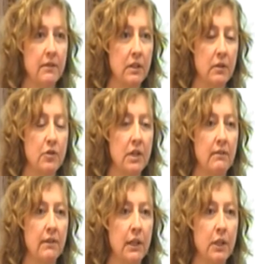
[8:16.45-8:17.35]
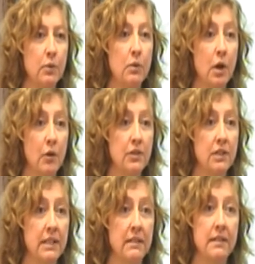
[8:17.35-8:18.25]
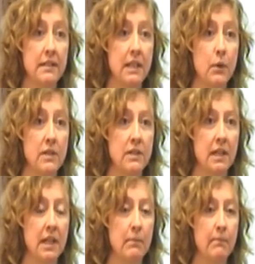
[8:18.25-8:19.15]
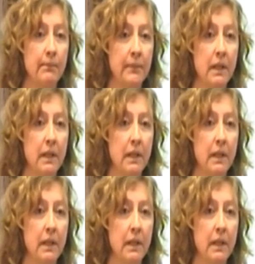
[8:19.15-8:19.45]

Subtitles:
of the contract value onto the sequence scheme.